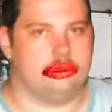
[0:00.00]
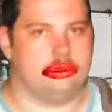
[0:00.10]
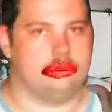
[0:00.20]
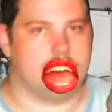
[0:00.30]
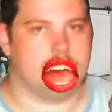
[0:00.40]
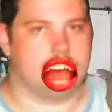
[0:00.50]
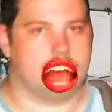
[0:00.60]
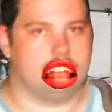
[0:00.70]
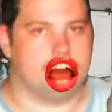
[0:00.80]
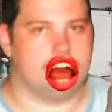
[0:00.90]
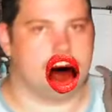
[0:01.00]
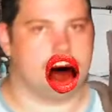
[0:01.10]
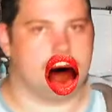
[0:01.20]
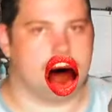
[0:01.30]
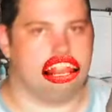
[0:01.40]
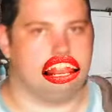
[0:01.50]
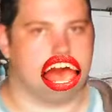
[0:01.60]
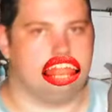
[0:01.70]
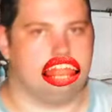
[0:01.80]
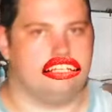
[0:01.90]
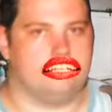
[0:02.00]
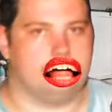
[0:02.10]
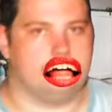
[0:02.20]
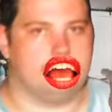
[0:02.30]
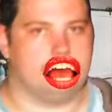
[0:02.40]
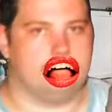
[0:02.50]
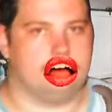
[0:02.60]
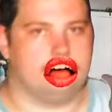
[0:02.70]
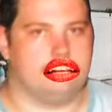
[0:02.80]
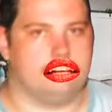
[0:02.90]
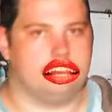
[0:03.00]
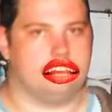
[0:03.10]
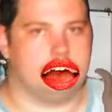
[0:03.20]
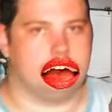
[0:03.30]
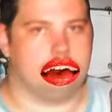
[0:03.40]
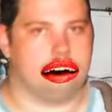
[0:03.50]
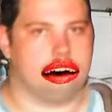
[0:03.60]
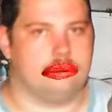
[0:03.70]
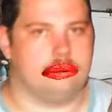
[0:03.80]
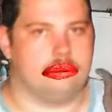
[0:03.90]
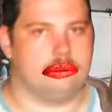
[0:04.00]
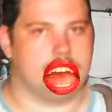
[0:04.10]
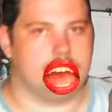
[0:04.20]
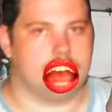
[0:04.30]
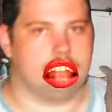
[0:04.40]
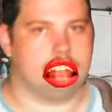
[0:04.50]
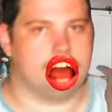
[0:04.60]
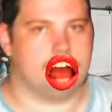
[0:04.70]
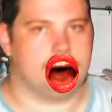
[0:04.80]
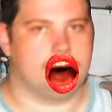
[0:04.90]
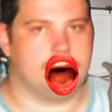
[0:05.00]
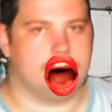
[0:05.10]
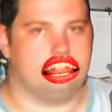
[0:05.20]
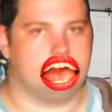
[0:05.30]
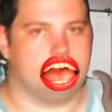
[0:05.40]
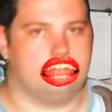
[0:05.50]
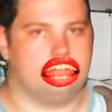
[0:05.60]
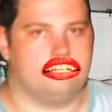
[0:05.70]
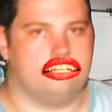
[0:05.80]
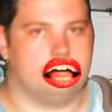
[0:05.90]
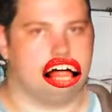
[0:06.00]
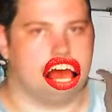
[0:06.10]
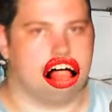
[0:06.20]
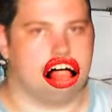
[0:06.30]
It's a very expensive webcam I had to buy. If you see my lips still moving when I'm not talking, it's just, you know, like a...